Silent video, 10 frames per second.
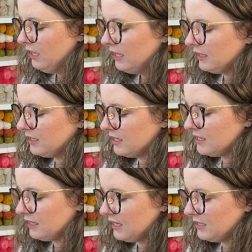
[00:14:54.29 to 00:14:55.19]
This is
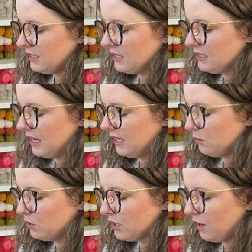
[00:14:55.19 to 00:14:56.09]
easiest and
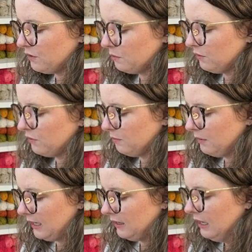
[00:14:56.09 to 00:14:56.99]
most comfortable for
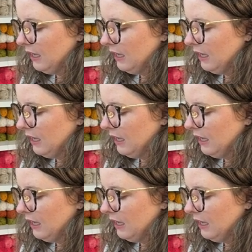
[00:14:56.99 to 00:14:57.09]
me.